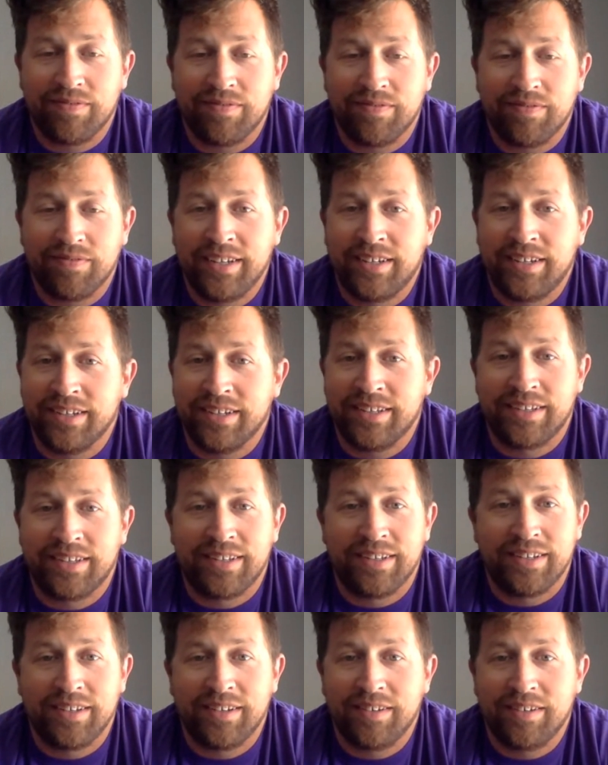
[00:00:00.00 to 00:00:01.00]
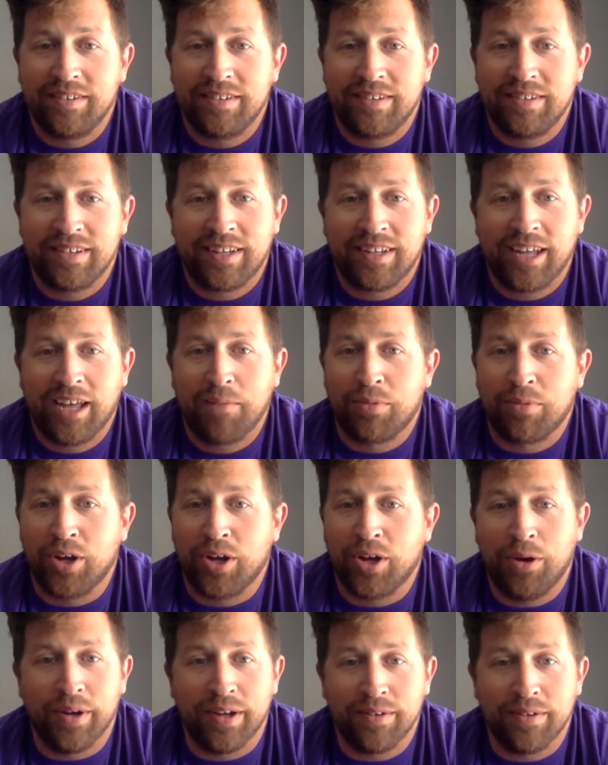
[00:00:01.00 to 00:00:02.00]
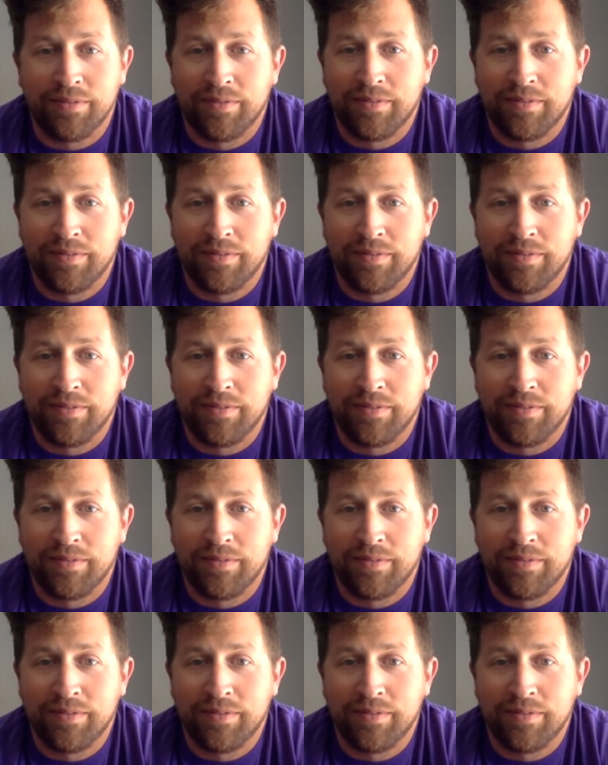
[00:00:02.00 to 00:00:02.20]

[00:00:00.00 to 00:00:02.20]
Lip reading: it just kept going.